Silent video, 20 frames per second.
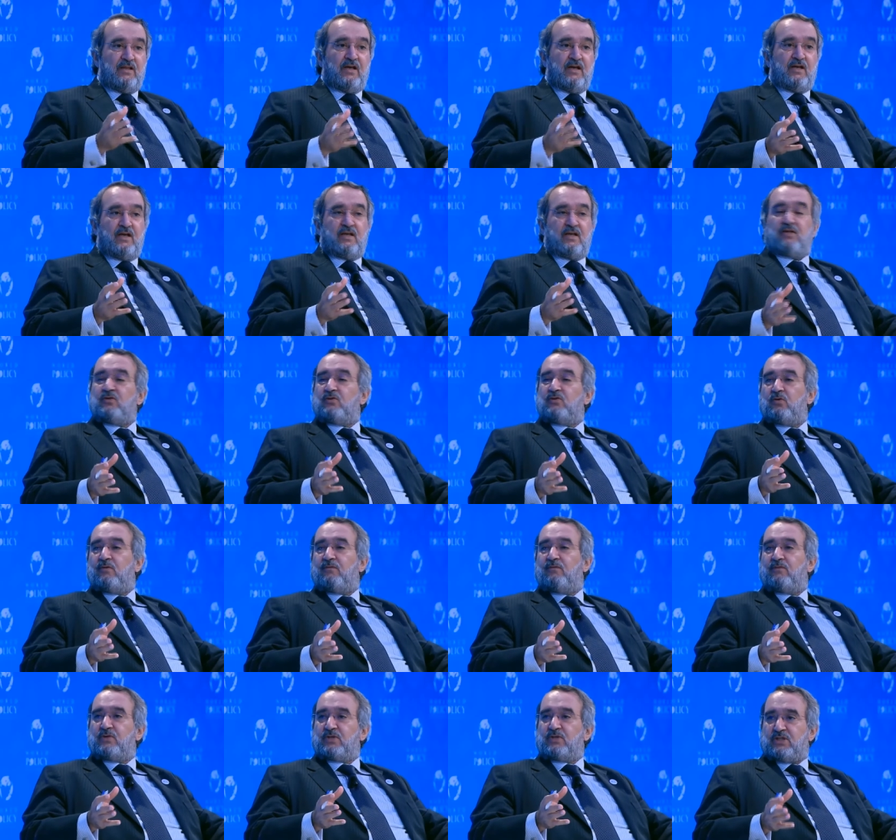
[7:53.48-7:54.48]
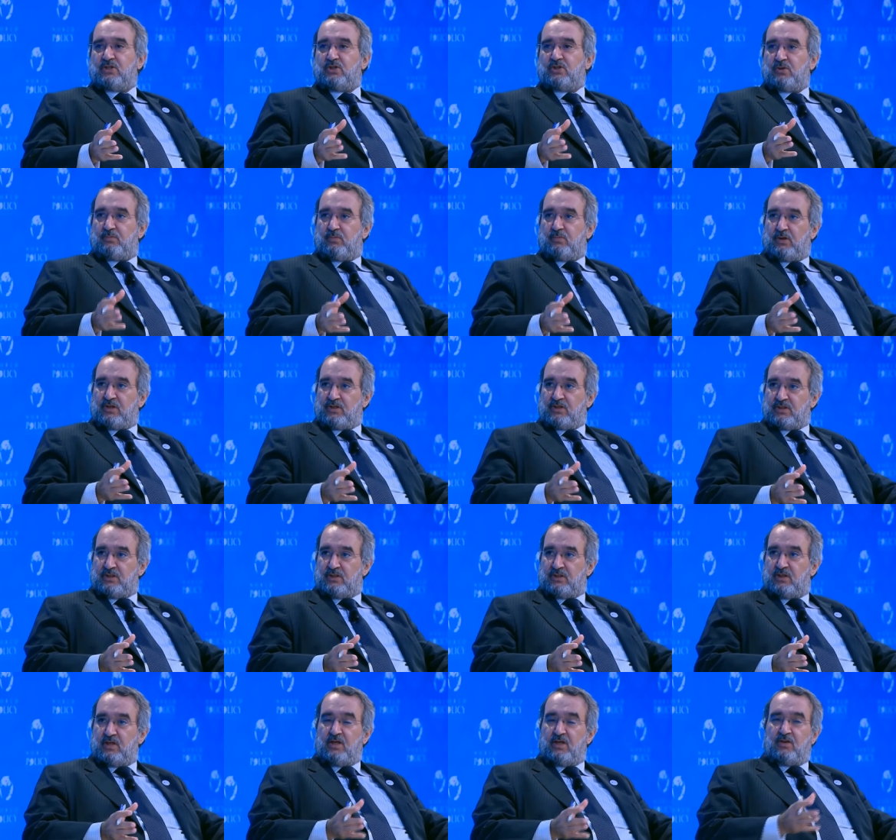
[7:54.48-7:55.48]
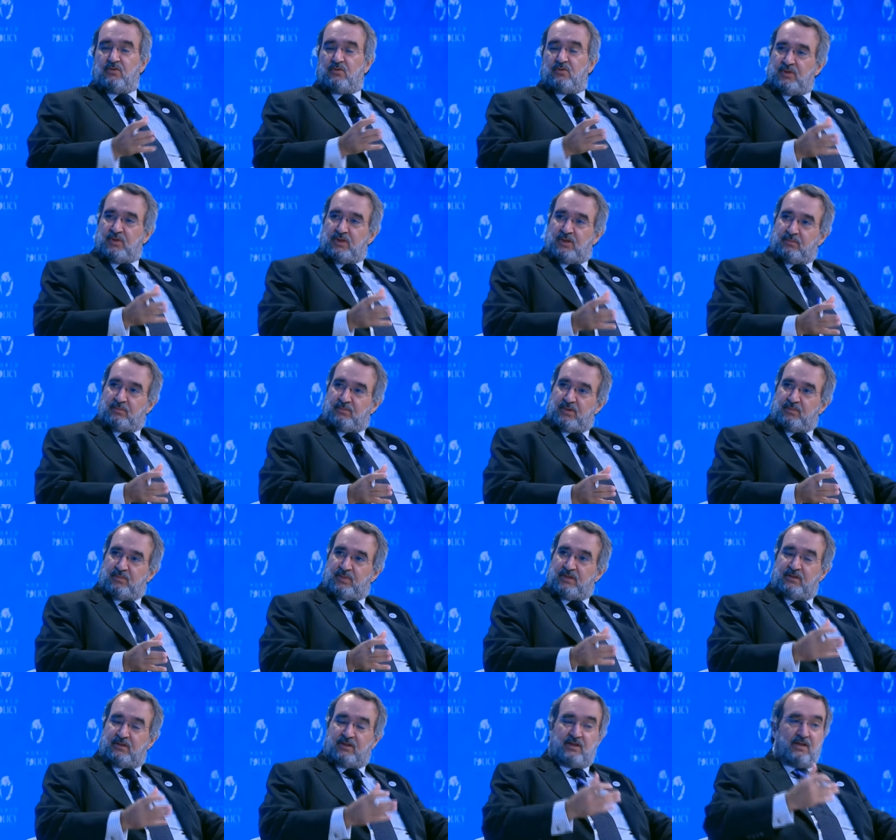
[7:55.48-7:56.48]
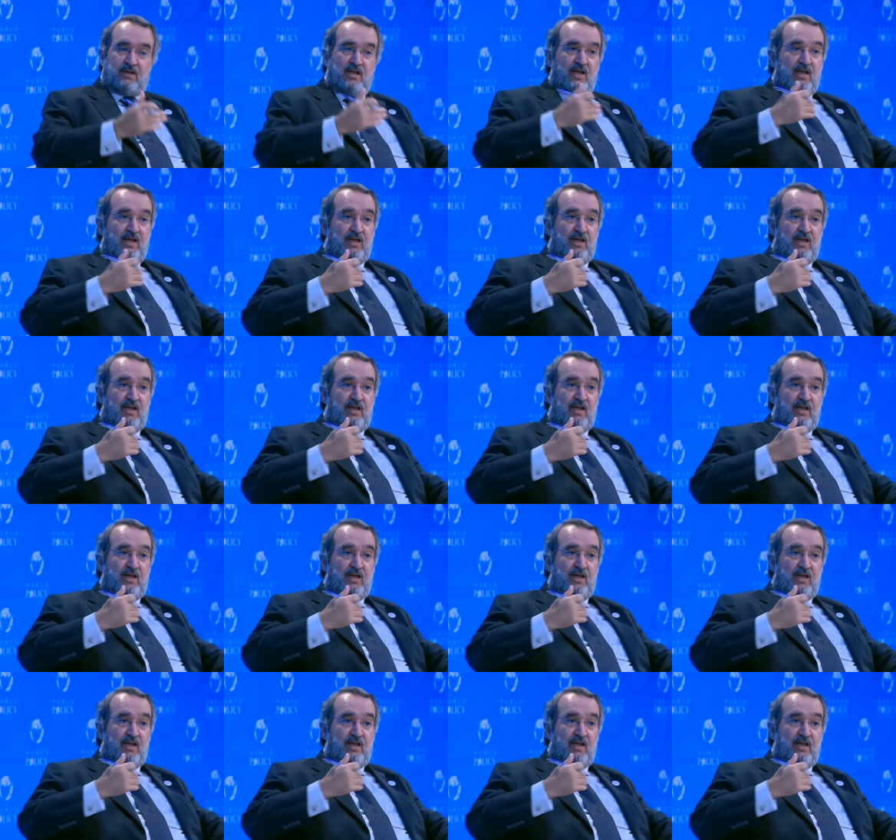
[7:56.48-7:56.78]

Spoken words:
the guarantor for such a policy to be implemented.